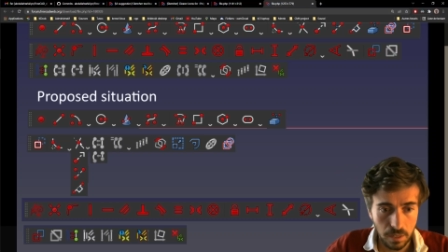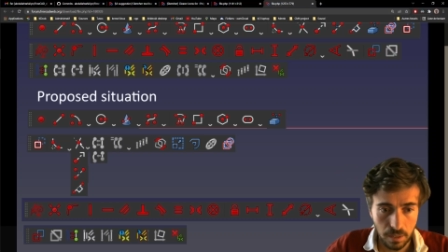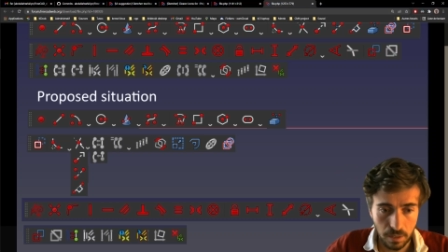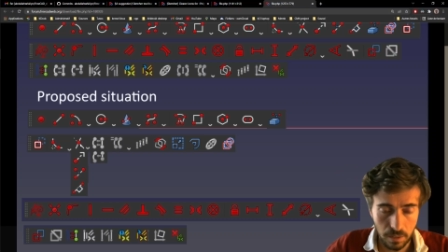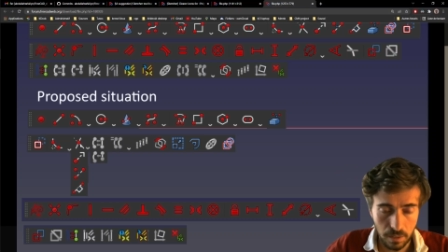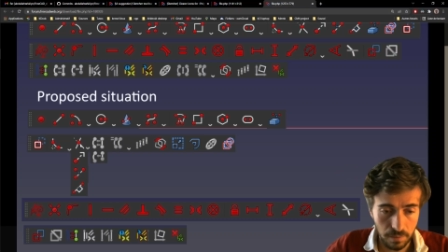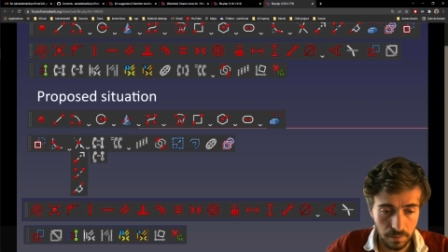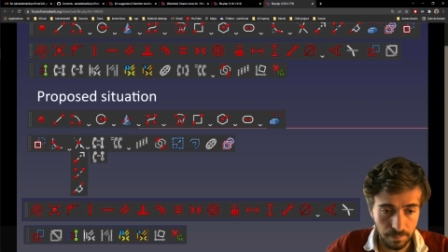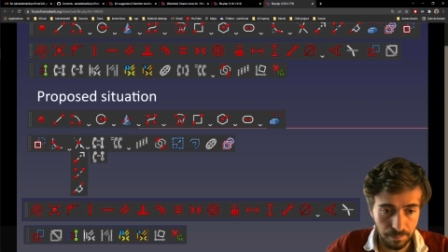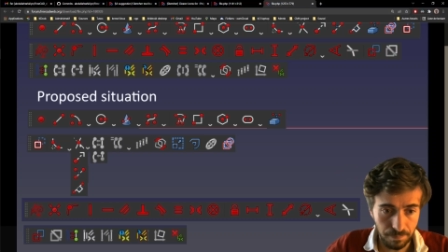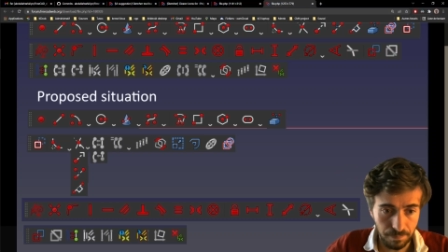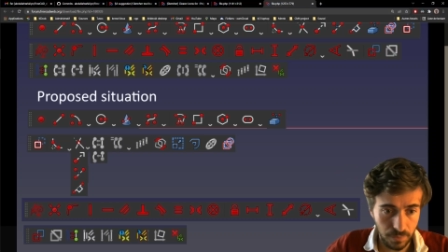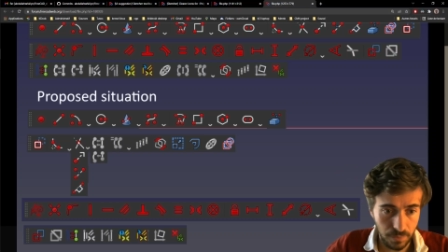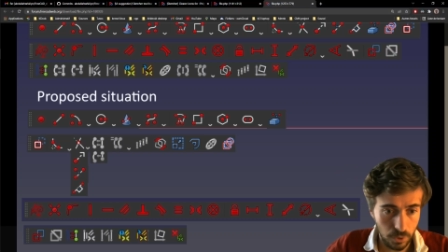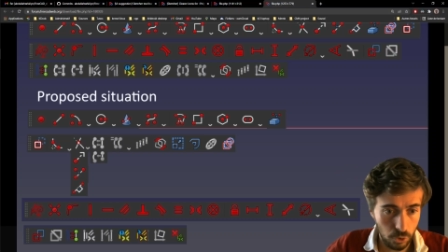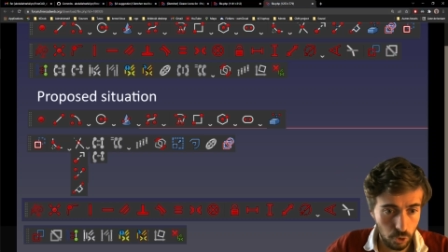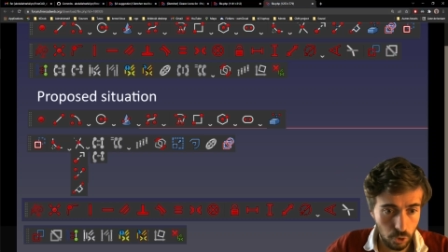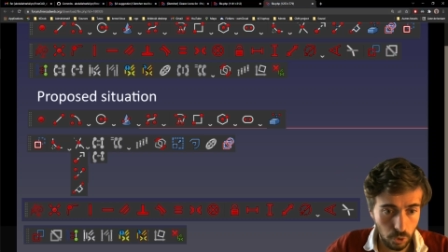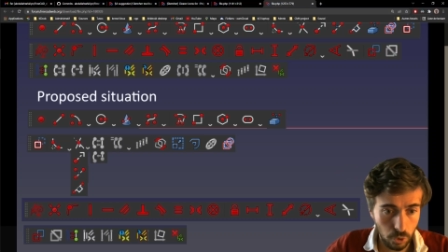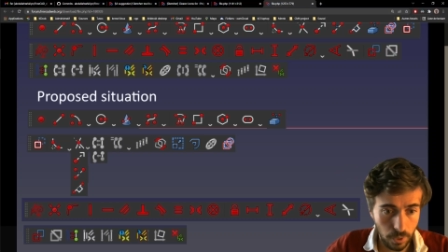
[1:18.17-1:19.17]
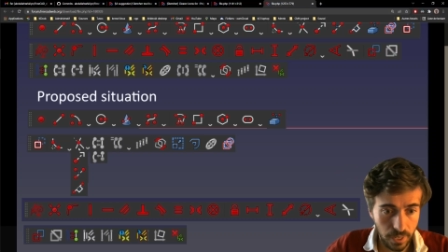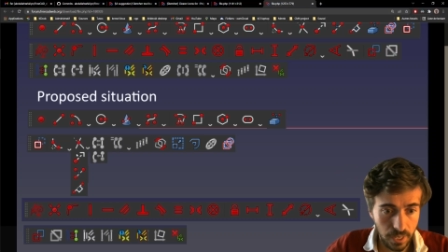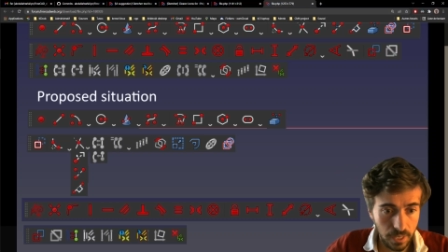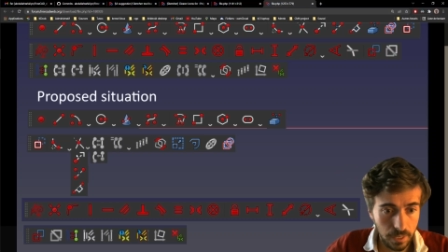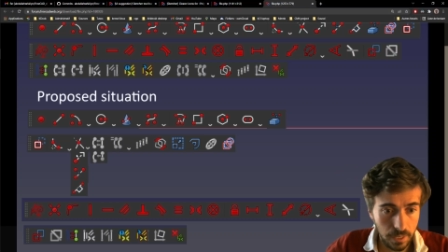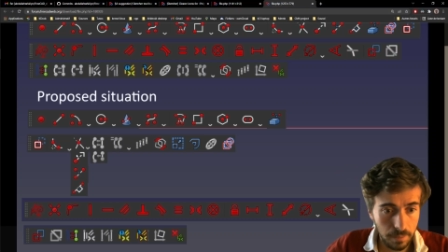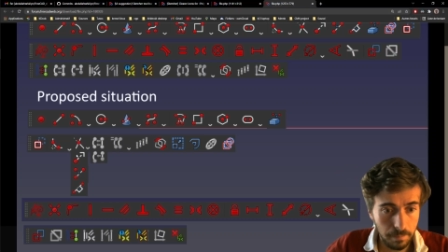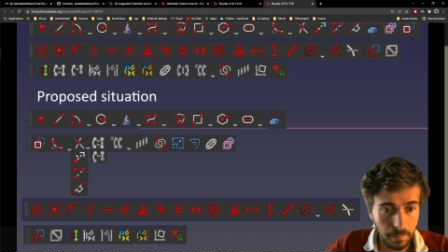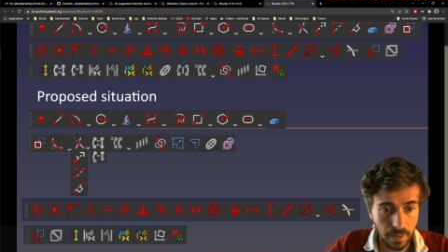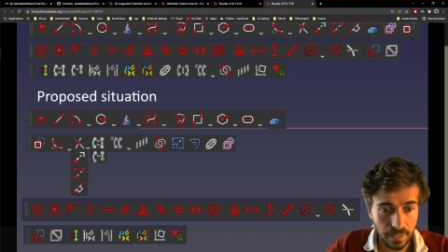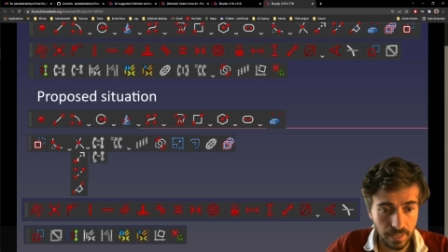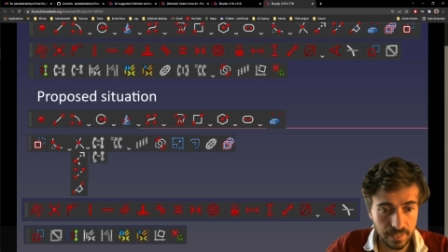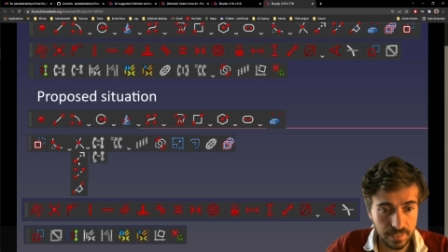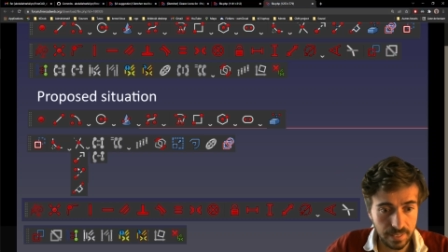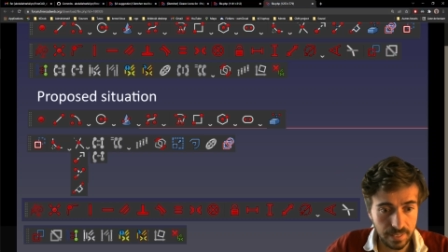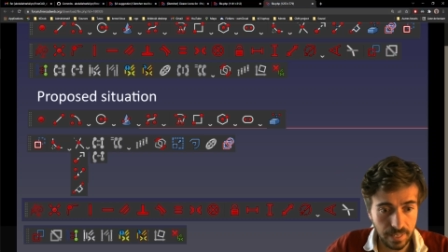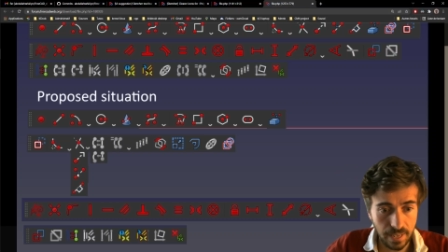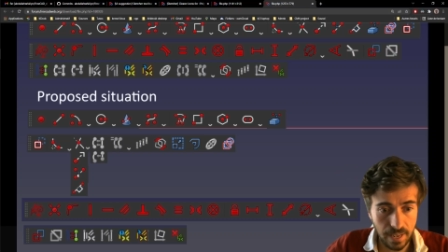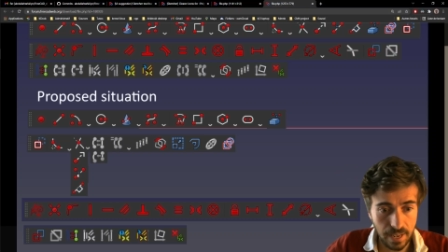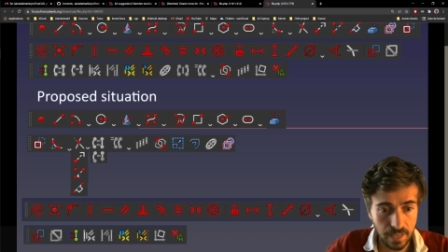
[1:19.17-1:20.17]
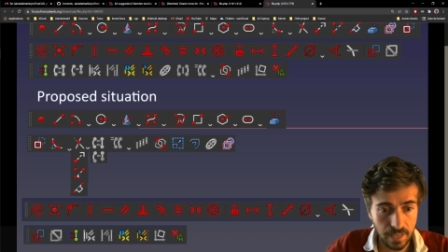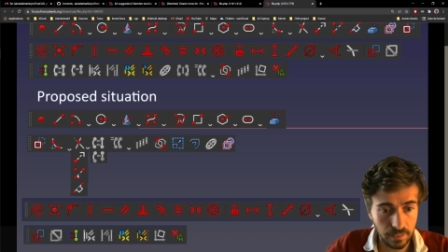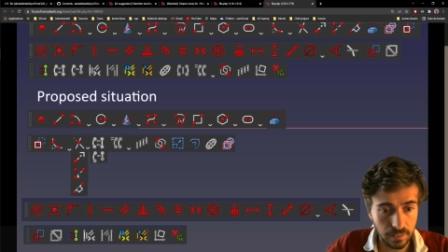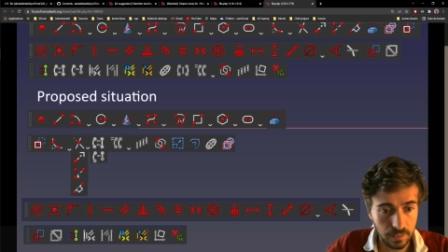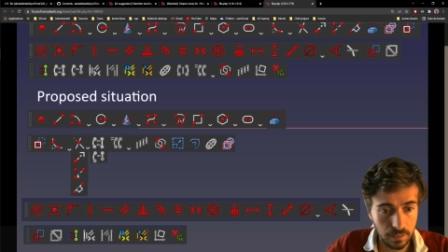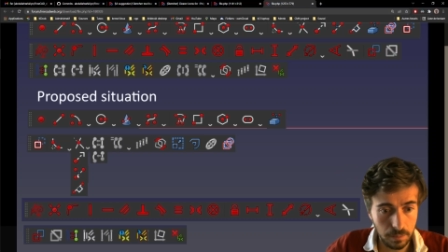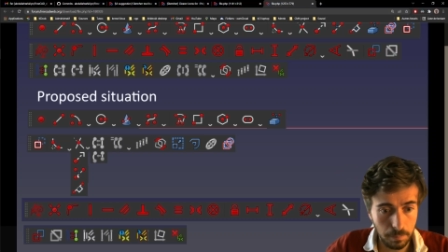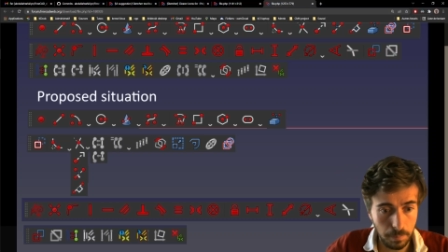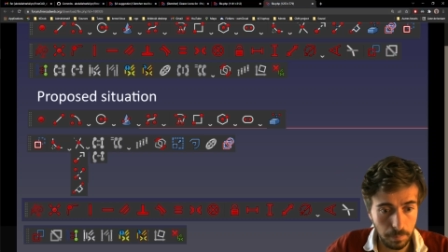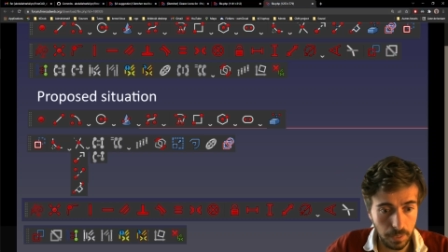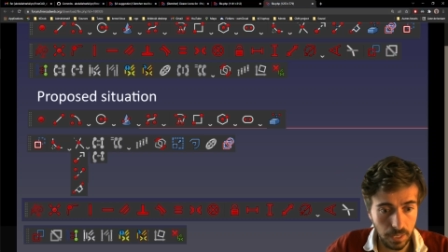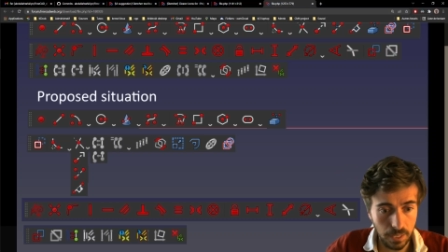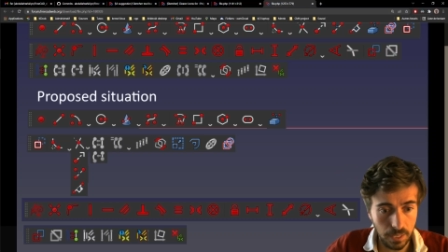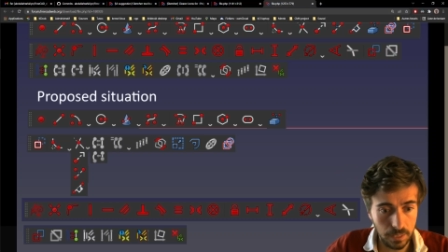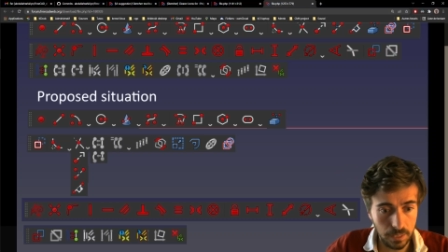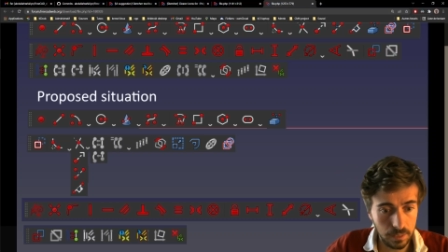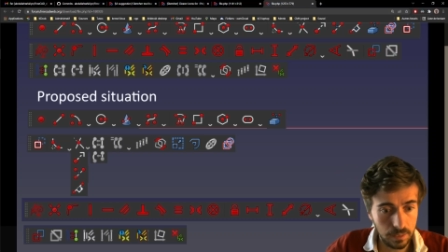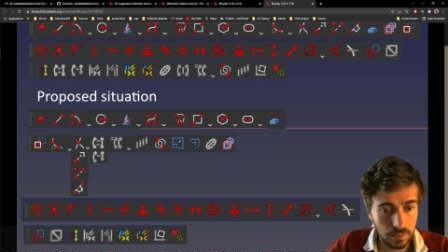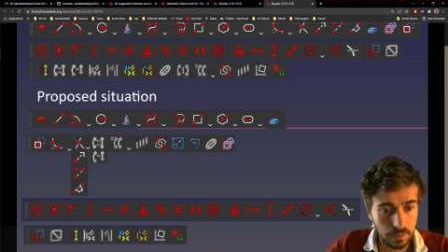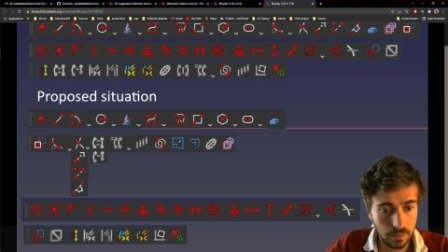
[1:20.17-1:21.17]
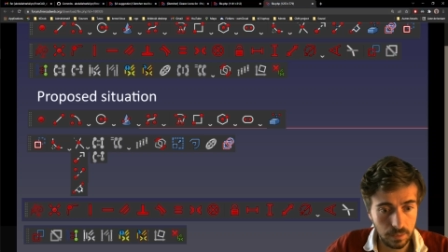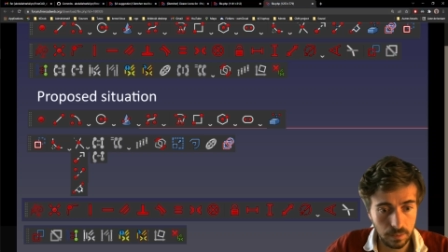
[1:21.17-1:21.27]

um, trim, extend, split,